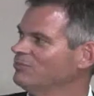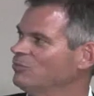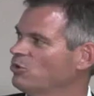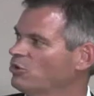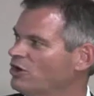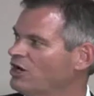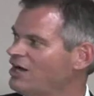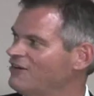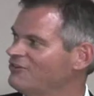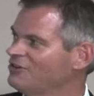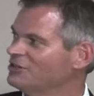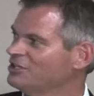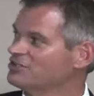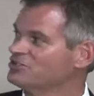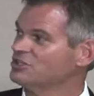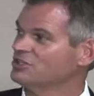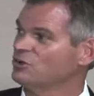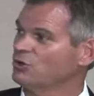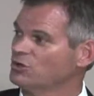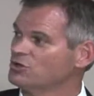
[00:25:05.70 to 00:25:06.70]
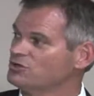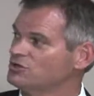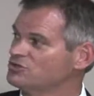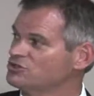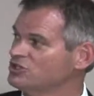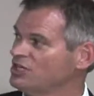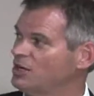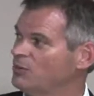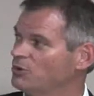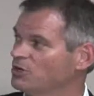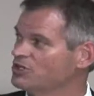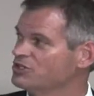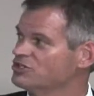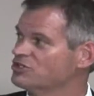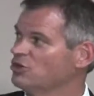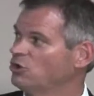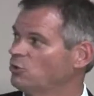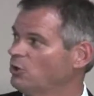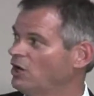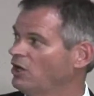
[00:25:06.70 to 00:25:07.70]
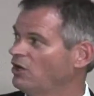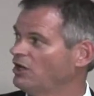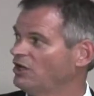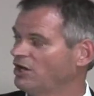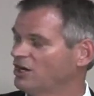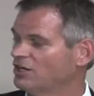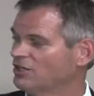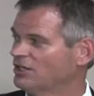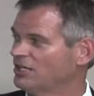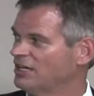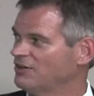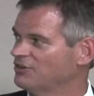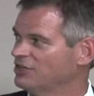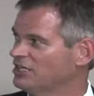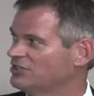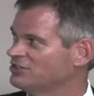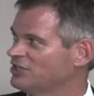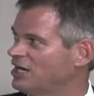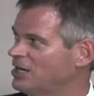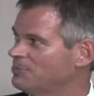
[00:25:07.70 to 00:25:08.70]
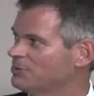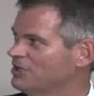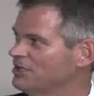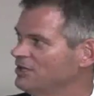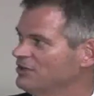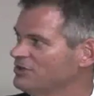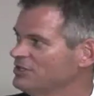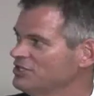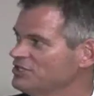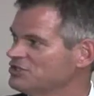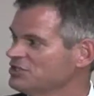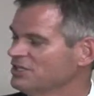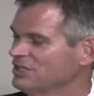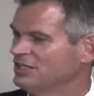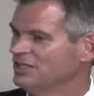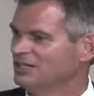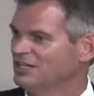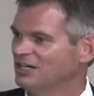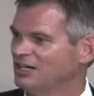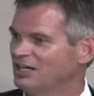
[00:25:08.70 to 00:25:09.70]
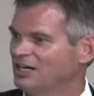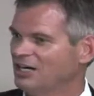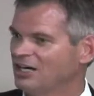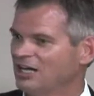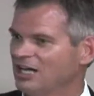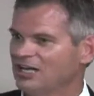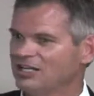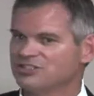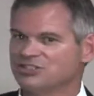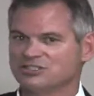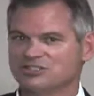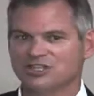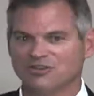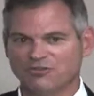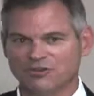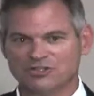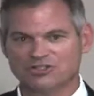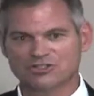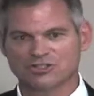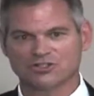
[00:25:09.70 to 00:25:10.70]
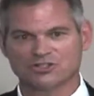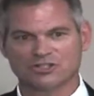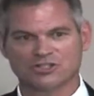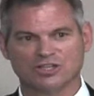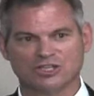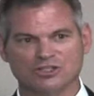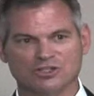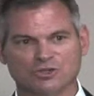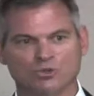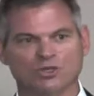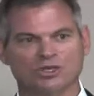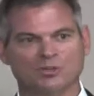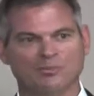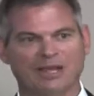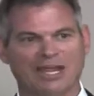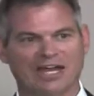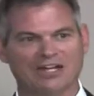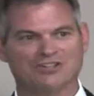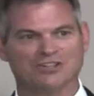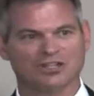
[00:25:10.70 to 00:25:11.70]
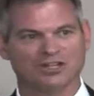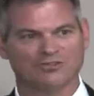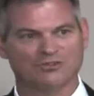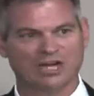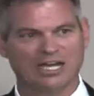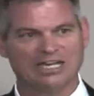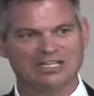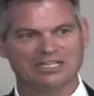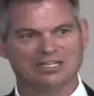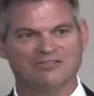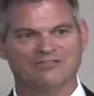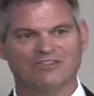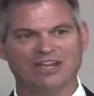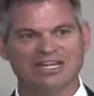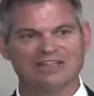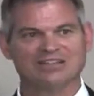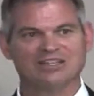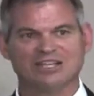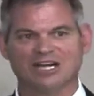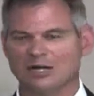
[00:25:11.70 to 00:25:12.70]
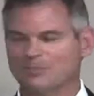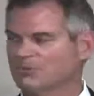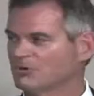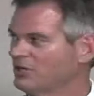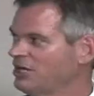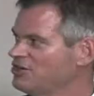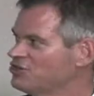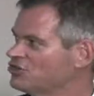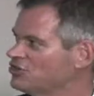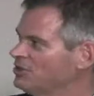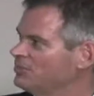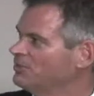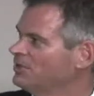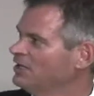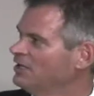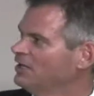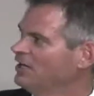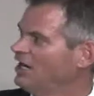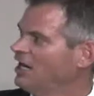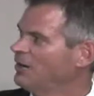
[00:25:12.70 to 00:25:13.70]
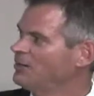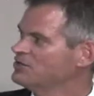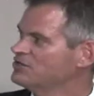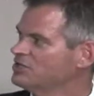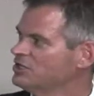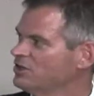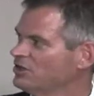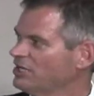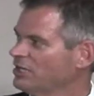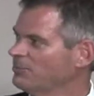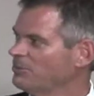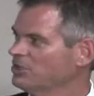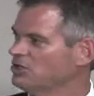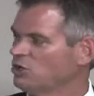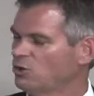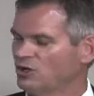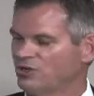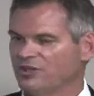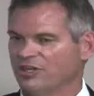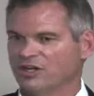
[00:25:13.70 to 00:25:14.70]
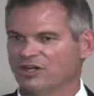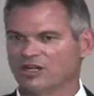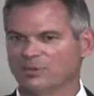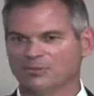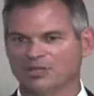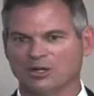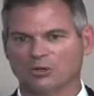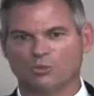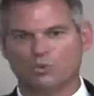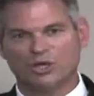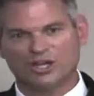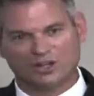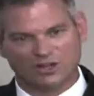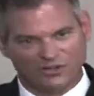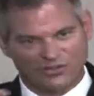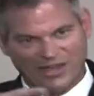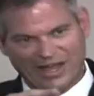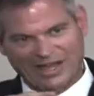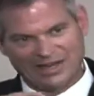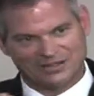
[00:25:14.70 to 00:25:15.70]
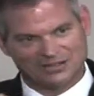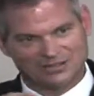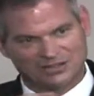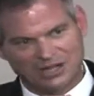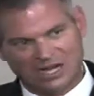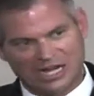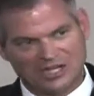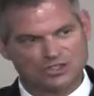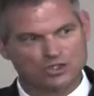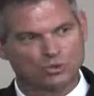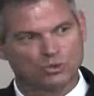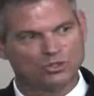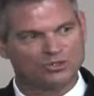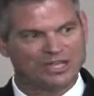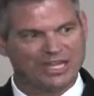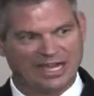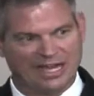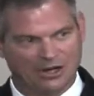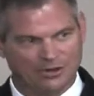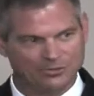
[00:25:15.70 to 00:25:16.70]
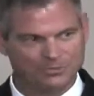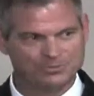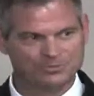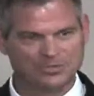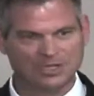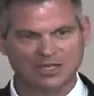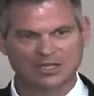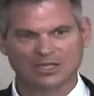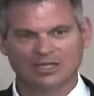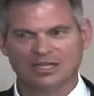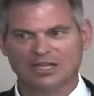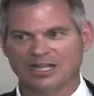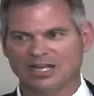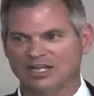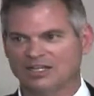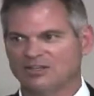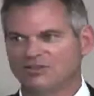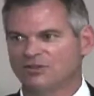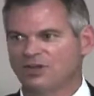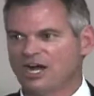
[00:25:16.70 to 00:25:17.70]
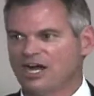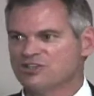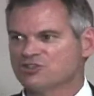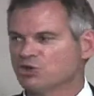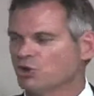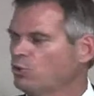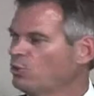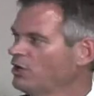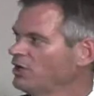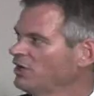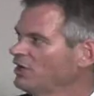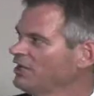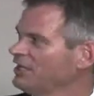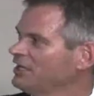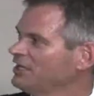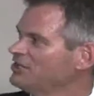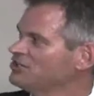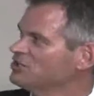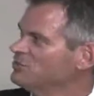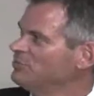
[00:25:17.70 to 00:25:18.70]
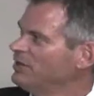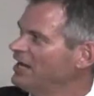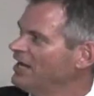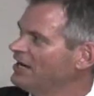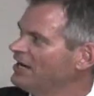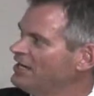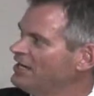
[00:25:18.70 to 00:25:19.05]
more often because the cortisone shot works so well, I hardly ever get to operate on these. Uh, and it's a different surgery than you would imagine. If I had to invent the operation, I would say, okay, I'm going to go in there and I'm going to whittle that nodule down. And nodule whittling is a bad